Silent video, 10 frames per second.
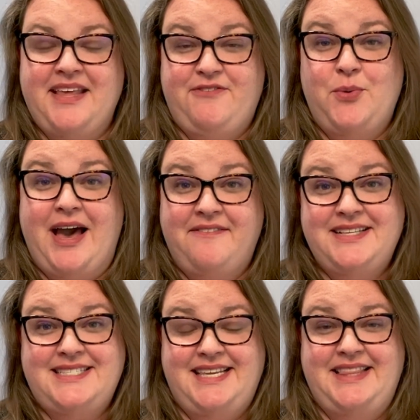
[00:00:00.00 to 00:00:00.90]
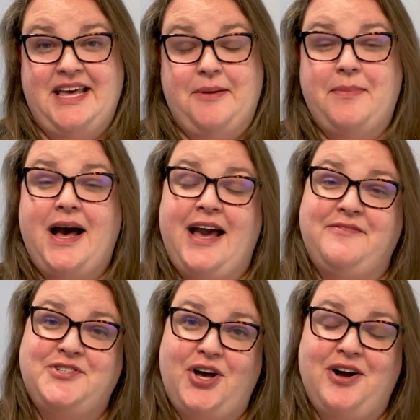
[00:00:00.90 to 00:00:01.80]
If you haven't seen them,
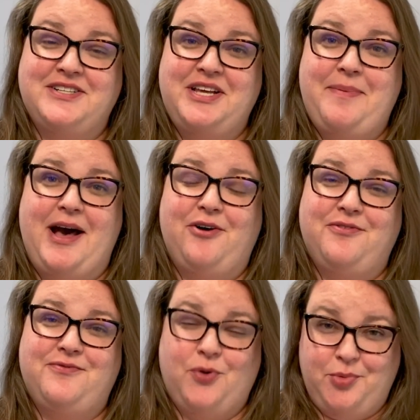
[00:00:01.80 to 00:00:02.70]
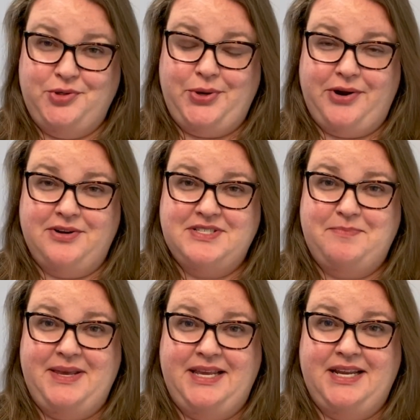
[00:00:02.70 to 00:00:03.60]
I've talked about former lawyers
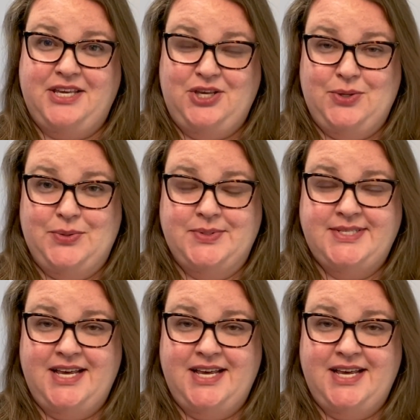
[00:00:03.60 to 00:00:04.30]
being accused